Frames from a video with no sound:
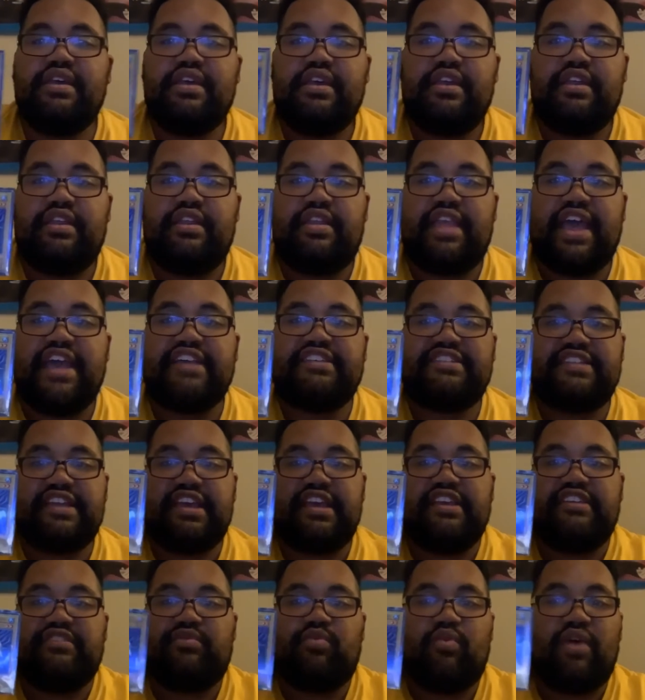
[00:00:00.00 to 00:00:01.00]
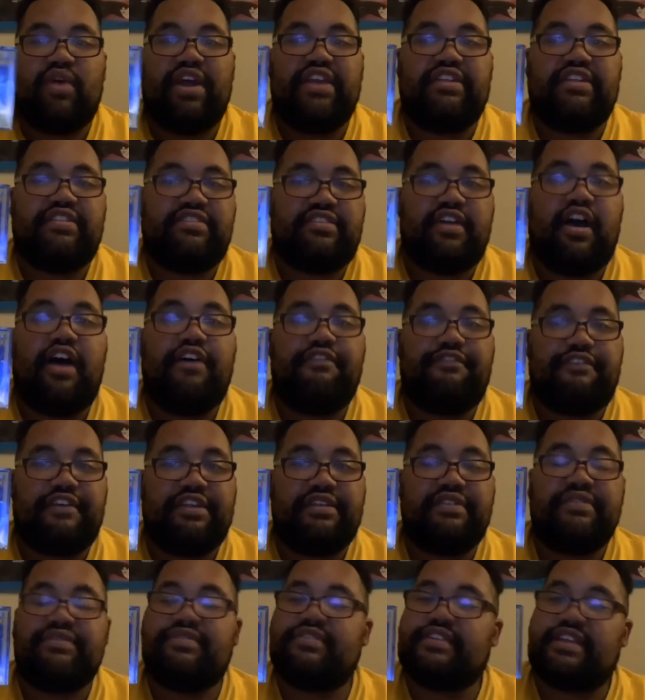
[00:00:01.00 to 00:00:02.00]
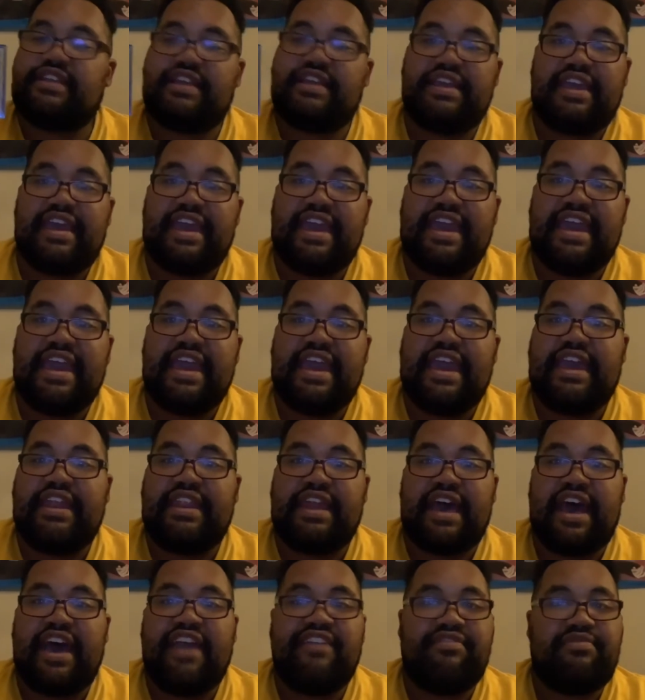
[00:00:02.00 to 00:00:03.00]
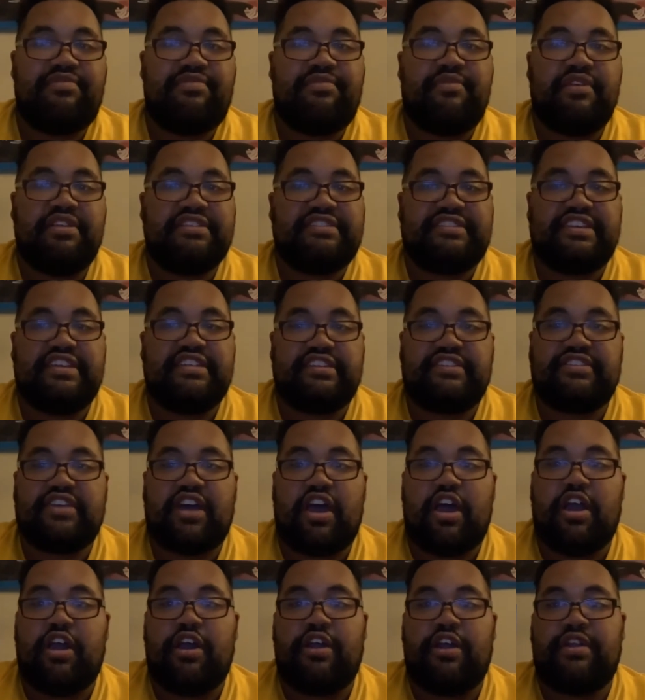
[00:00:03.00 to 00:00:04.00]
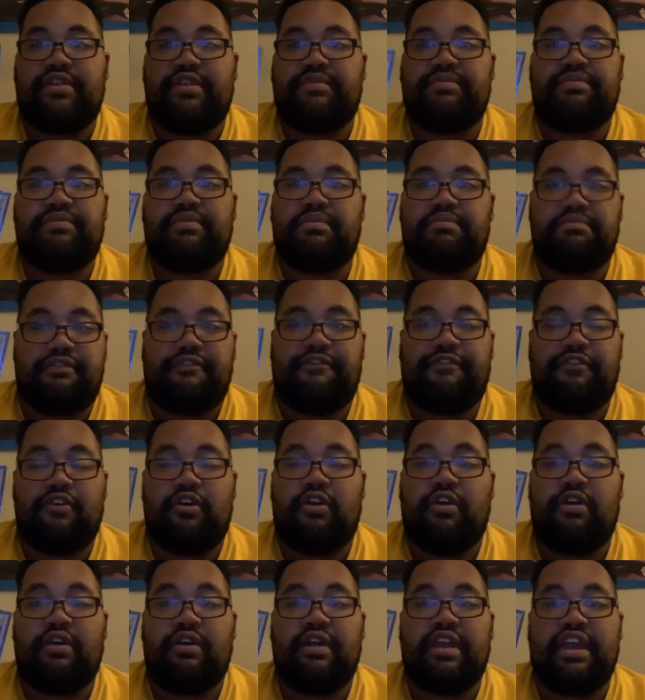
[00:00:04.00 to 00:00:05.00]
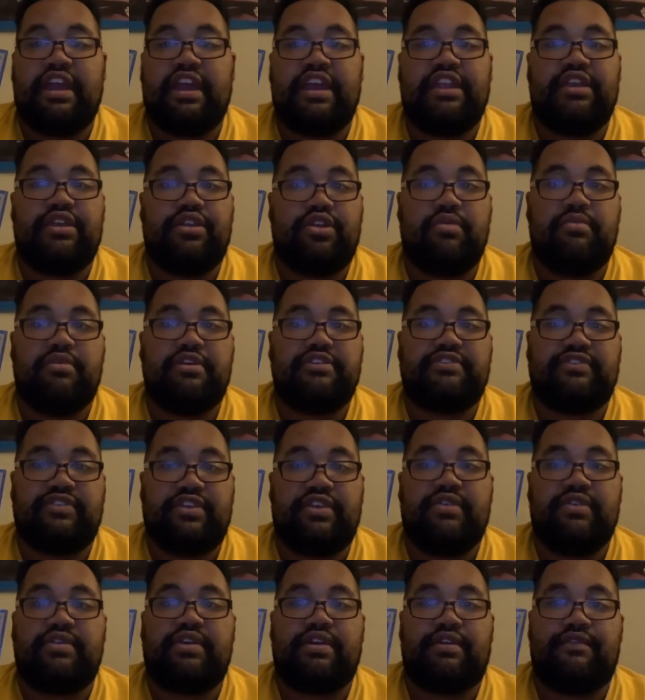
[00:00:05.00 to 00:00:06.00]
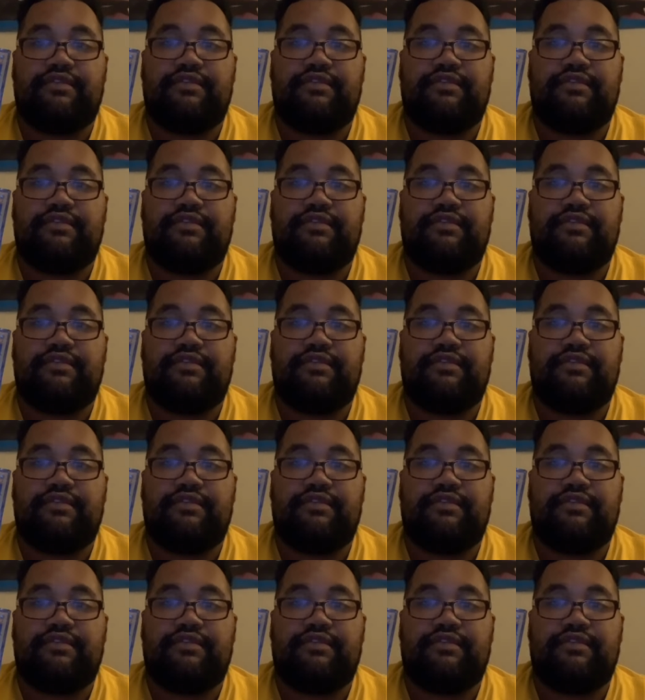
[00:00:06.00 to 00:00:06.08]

Next is White Dolphin, and I've seen this card before in numerous Yu-Gi-Oh!